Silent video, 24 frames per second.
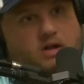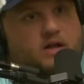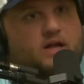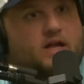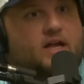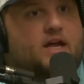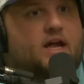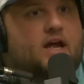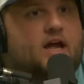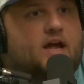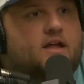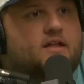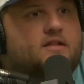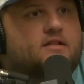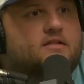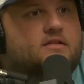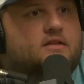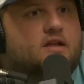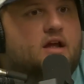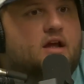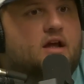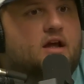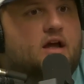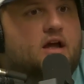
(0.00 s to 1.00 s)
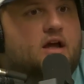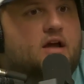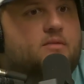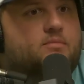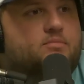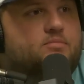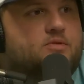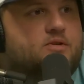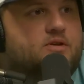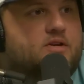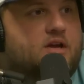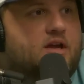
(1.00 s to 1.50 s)
hey, I, hey,
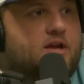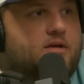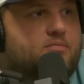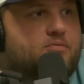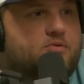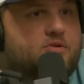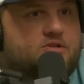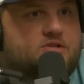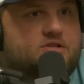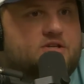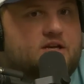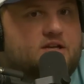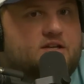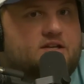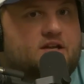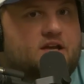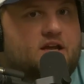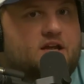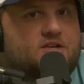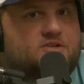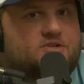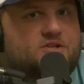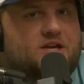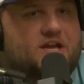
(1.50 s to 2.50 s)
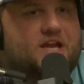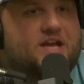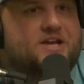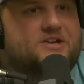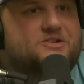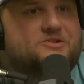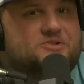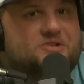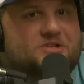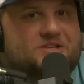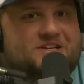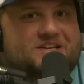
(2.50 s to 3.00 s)
anyways. I, I appreciate the education.